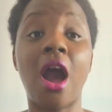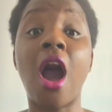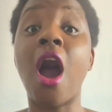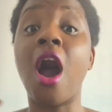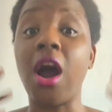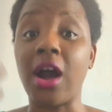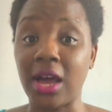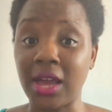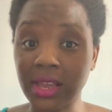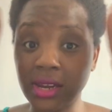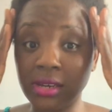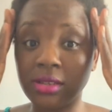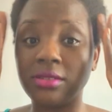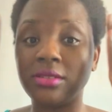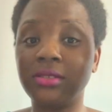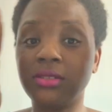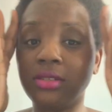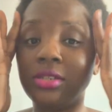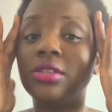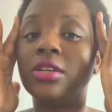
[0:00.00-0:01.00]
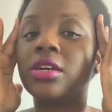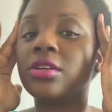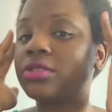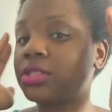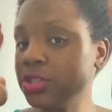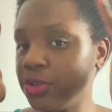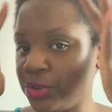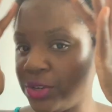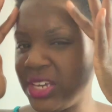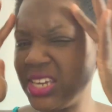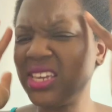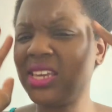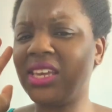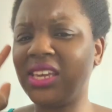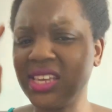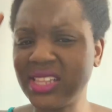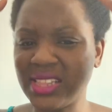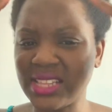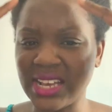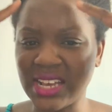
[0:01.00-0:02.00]
on, you know, so it
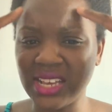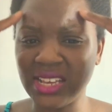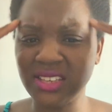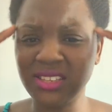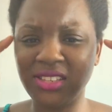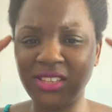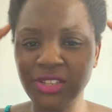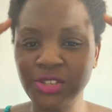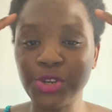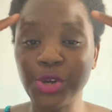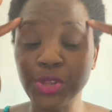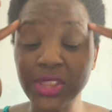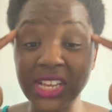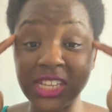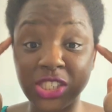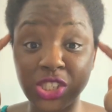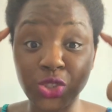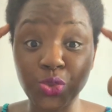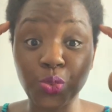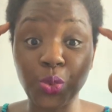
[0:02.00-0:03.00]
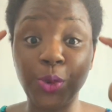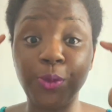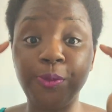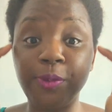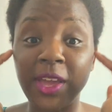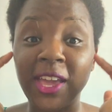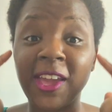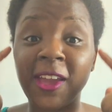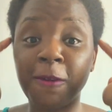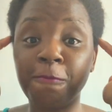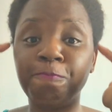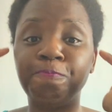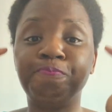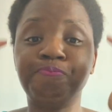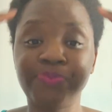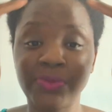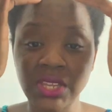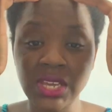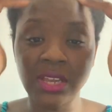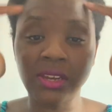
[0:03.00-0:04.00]
can get that, you know, that swooping
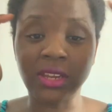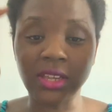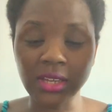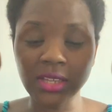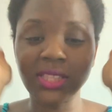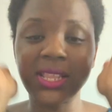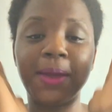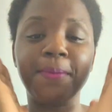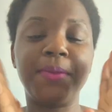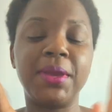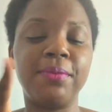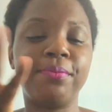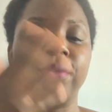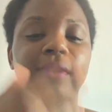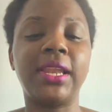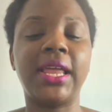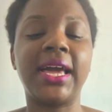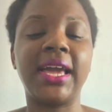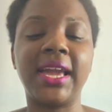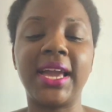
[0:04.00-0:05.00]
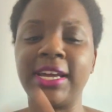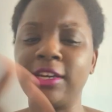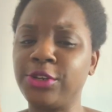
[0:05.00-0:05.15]
look that people like.